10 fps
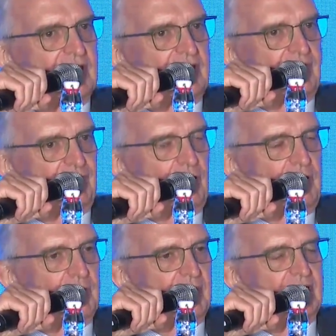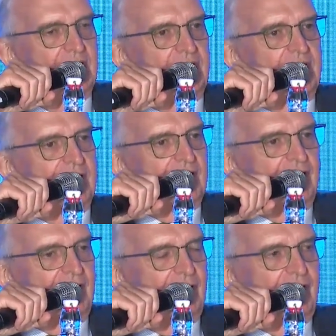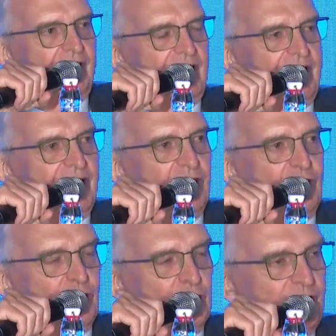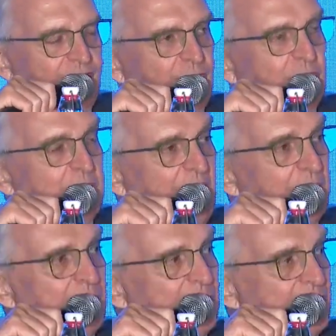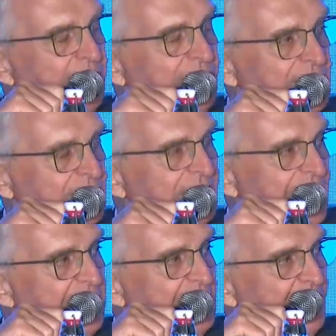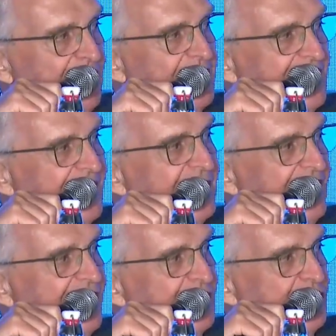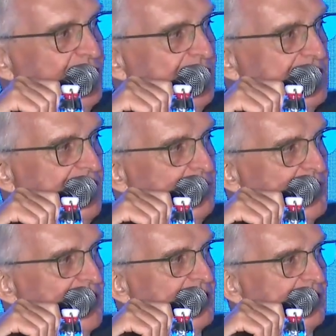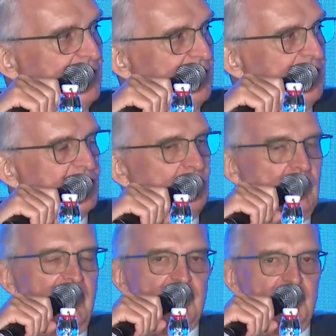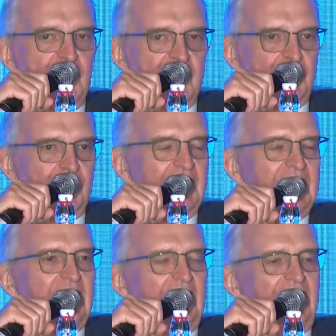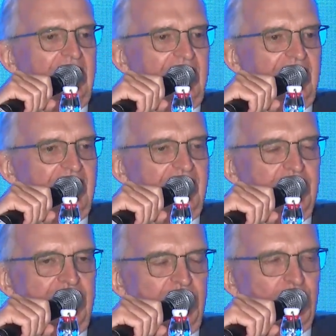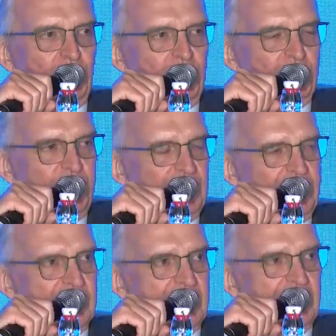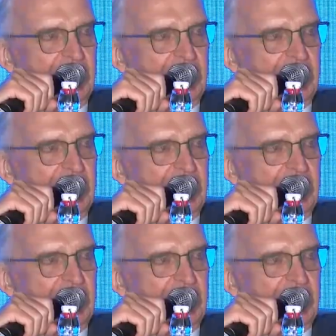from the youthful members of the sustainability and ESG teams. It's quite remarkable, and you have a board which is